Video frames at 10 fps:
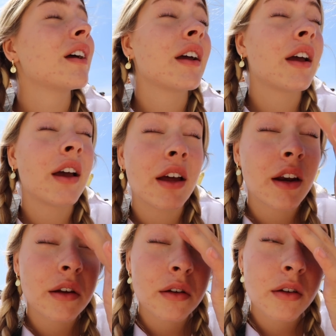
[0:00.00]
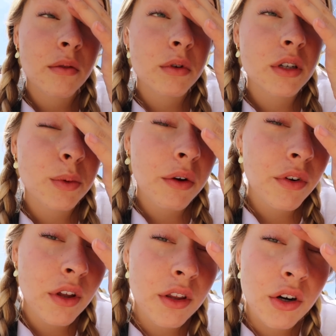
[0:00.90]
And we're just waiting for
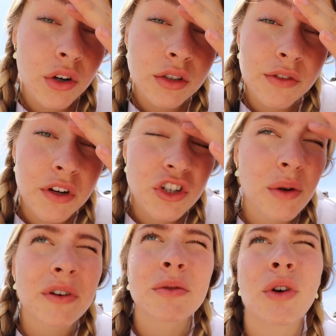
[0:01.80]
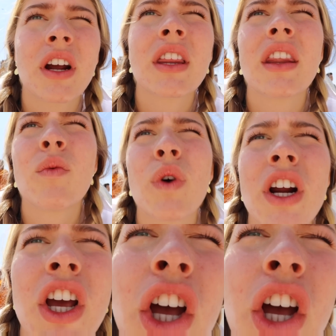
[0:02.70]
the other girls to finish up exploring and then we're gonna